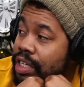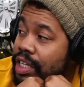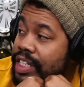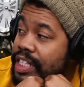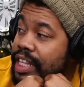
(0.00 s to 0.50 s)

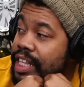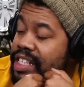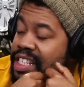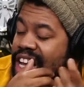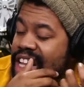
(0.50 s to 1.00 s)
Oh, it's is not, he?
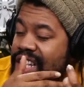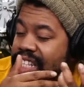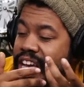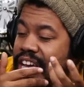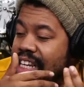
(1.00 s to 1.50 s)
It's, okay. not,
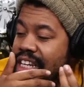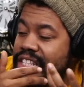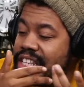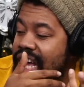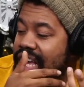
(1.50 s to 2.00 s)
it's not that
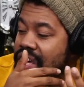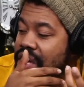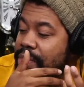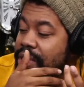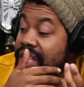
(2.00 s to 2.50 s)
he's not
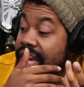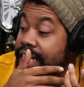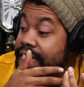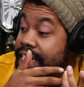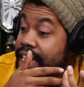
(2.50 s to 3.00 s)
young, but the
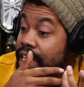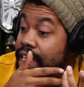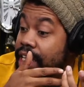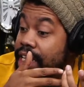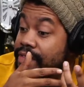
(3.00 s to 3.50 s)

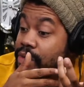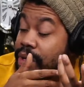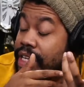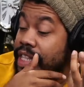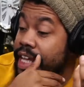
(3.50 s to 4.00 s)
idea, even
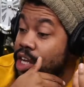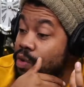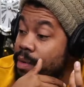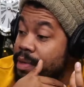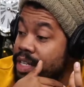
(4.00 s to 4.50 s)
when they
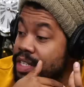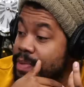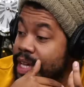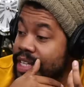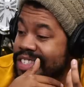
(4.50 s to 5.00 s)
go up into
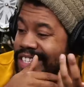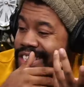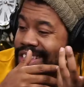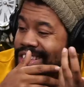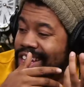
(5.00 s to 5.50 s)
space,
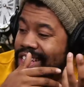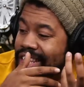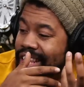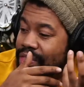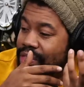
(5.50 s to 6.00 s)
he's kind of
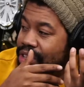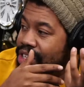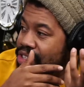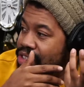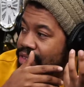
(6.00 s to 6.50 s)
late
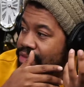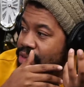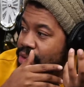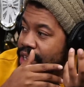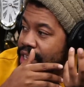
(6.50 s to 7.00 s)
thirties, early
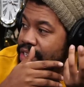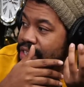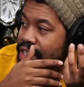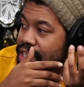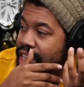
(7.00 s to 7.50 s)

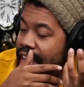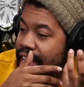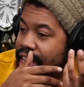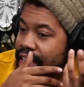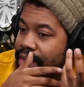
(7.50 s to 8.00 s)
forties, okay.
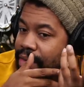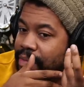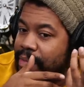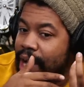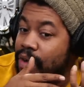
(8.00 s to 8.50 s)
like
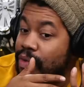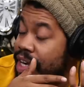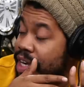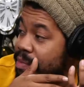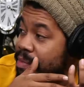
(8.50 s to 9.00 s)
about
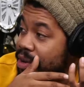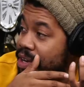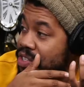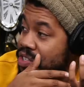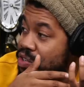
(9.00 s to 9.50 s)
ready to
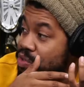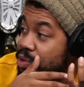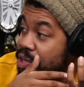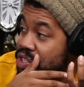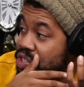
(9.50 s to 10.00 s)
marry Sue okay.
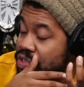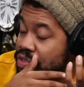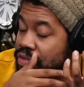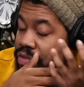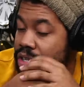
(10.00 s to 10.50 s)
pretty
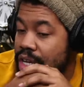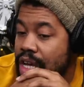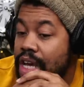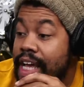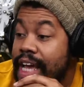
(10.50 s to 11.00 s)
soon. Well, then
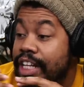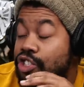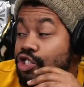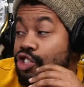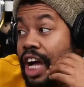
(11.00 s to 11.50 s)
that negates
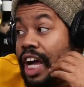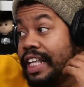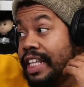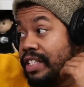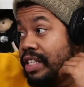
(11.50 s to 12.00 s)
it's my Johnny,
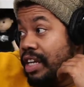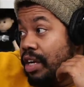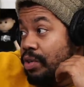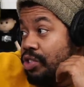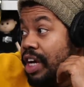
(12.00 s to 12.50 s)
point. that's the
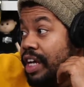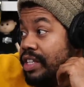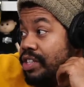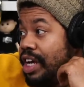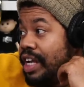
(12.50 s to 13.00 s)
young one.
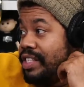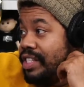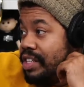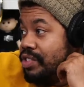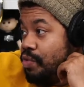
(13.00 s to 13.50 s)
Johnny, right. Johnny's
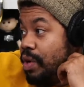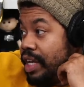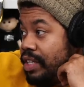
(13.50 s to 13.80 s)
in his twenties.